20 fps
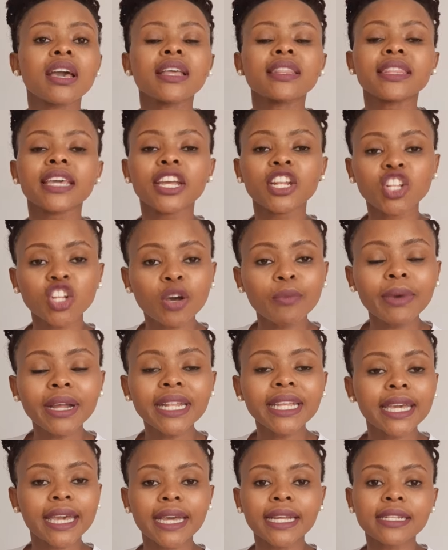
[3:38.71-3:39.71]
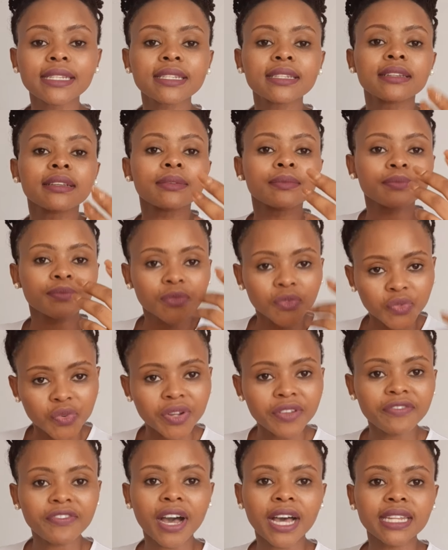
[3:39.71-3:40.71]
They normally get
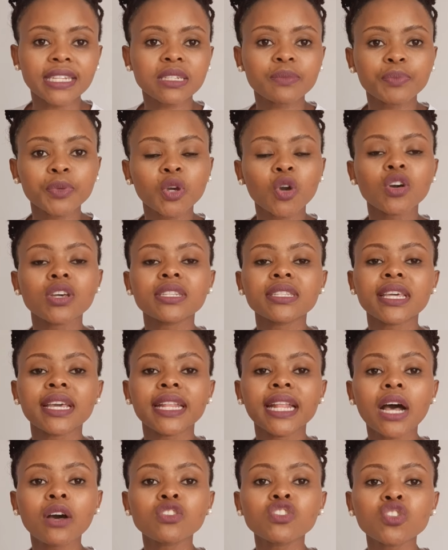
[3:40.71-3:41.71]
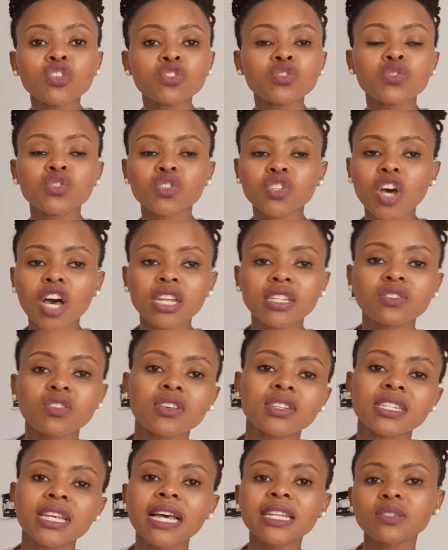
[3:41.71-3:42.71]
refunds because they now show to SARS,
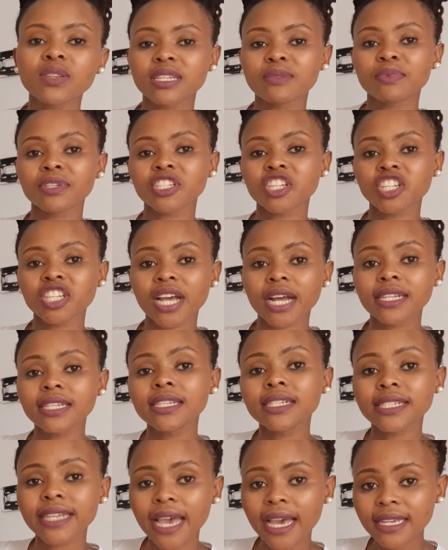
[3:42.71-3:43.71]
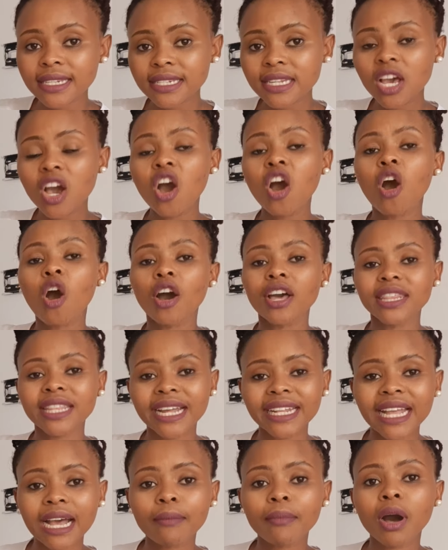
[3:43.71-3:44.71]
because SARS has been deducting tax on
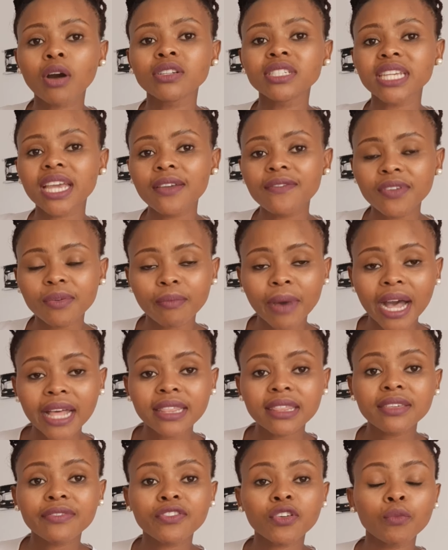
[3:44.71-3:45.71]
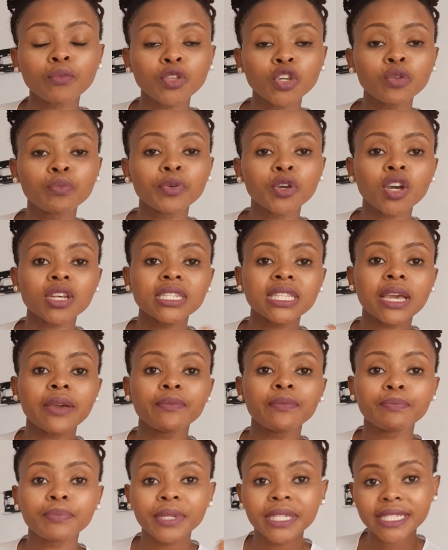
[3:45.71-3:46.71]
that amount every month from you because
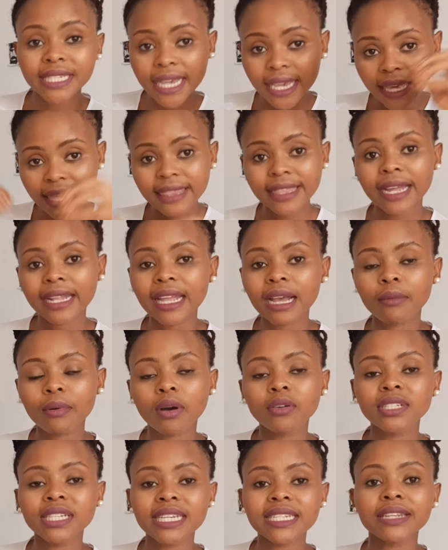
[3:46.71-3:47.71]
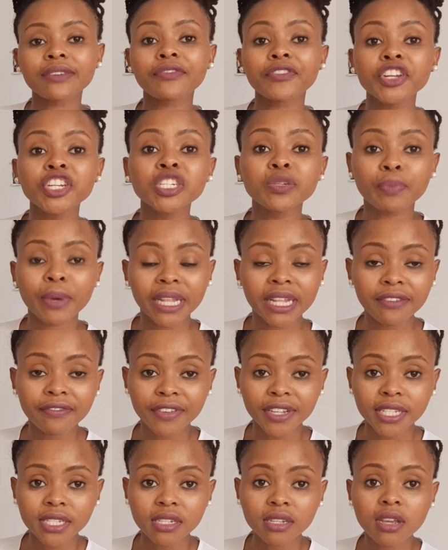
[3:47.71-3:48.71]
they've been taking that amount as a fringe
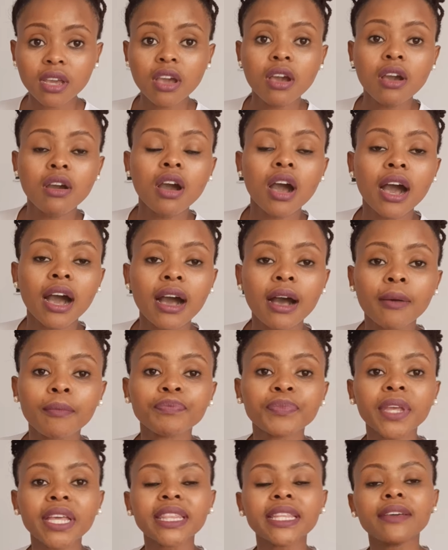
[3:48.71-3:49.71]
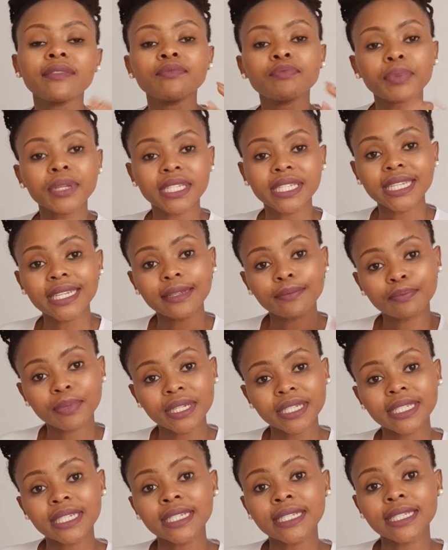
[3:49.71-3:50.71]
benefit, and then
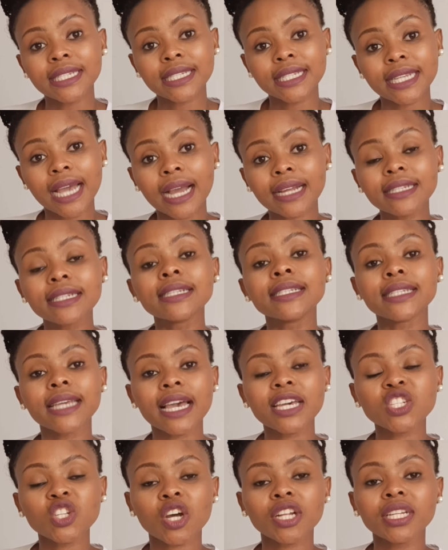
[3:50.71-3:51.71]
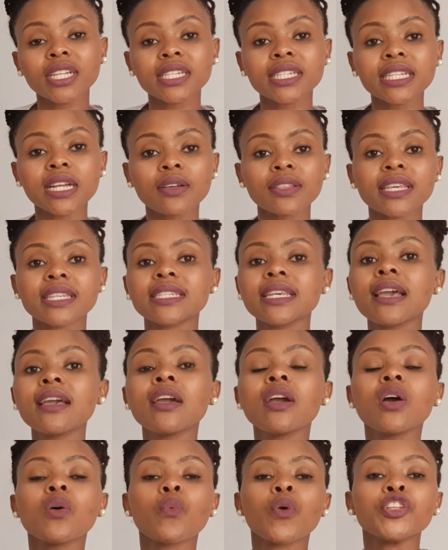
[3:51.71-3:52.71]
be deducting tax on it. Now they say
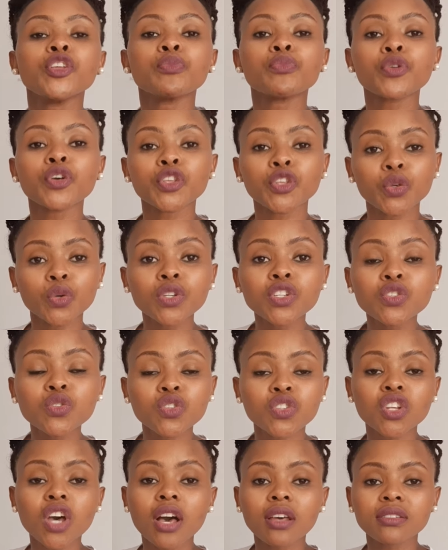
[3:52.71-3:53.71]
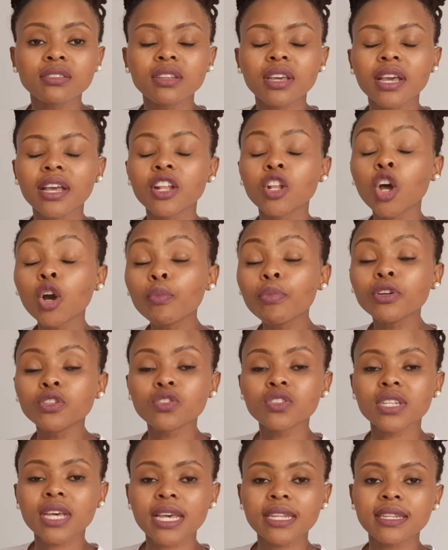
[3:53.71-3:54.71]
when you produce to SARS a logbook to
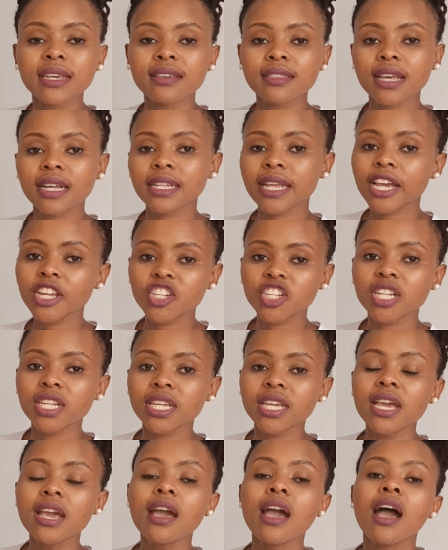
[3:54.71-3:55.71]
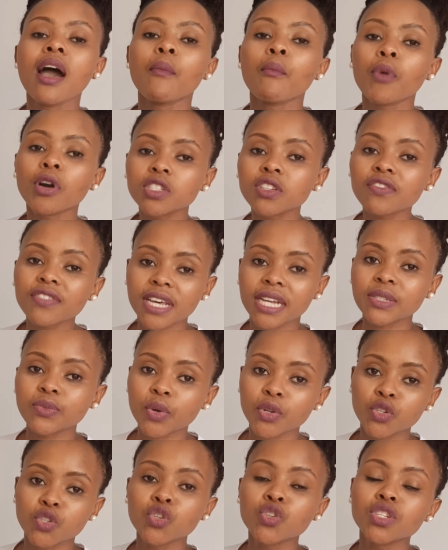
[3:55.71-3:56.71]
SARS saying that actually most of that
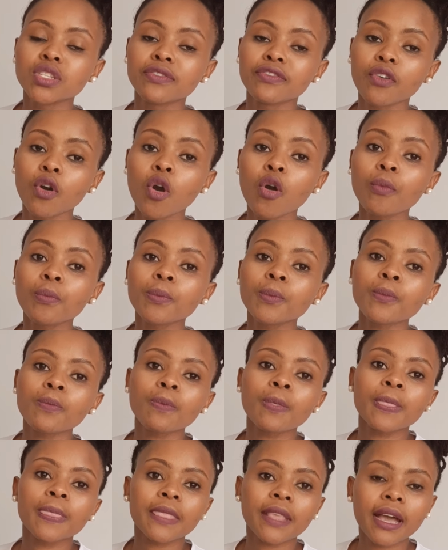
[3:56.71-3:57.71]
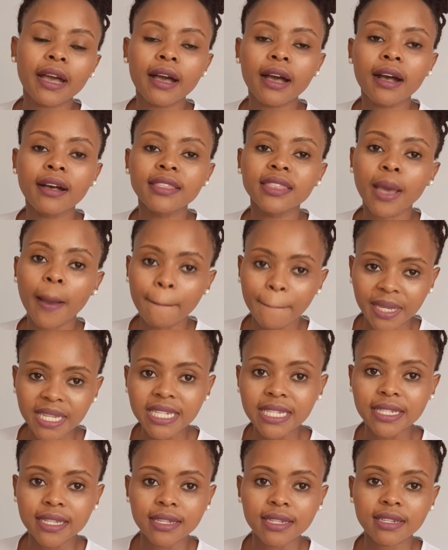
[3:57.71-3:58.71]
was used for a
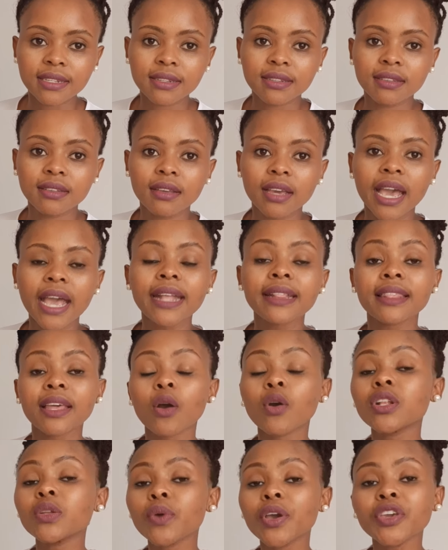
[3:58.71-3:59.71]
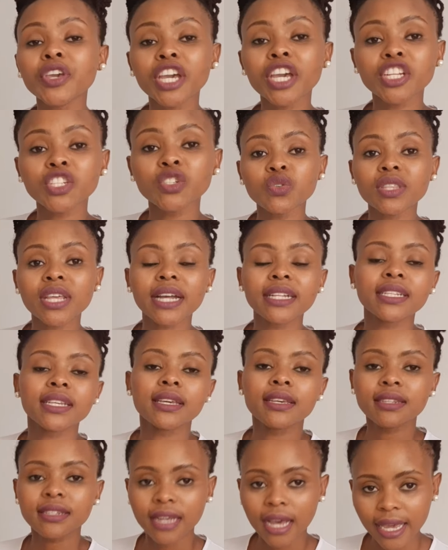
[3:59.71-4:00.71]
business, and the only way you can that
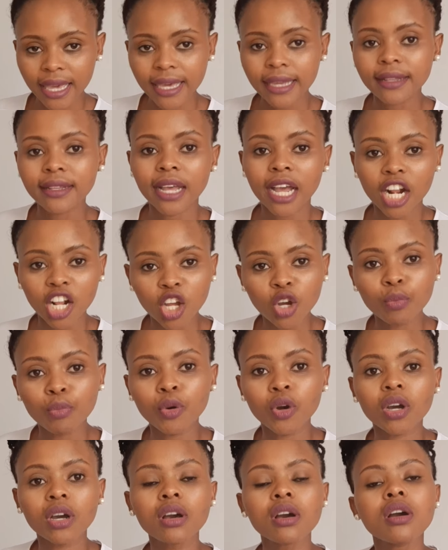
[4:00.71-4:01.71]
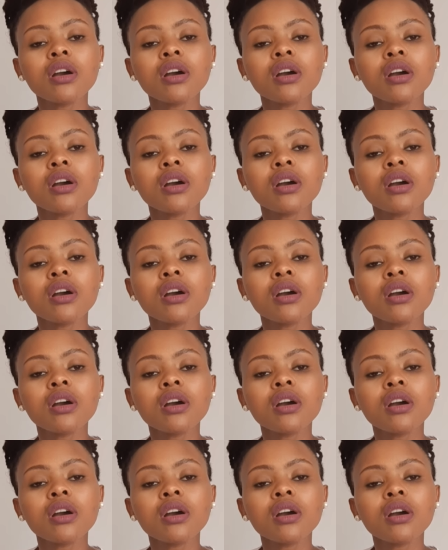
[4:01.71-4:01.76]
is again a logbook.